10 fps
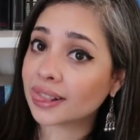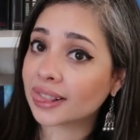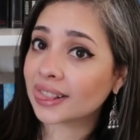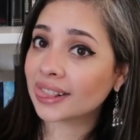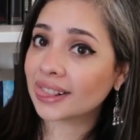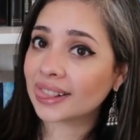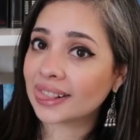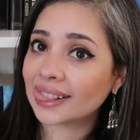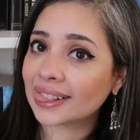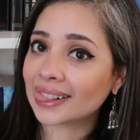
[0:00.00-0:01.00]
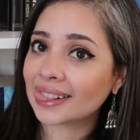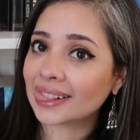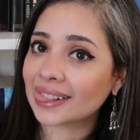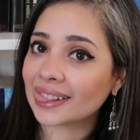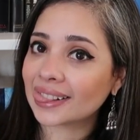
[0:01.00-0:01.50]

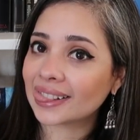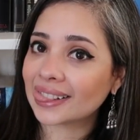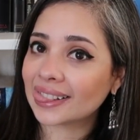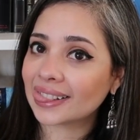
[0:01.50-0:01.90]
(no one is talking)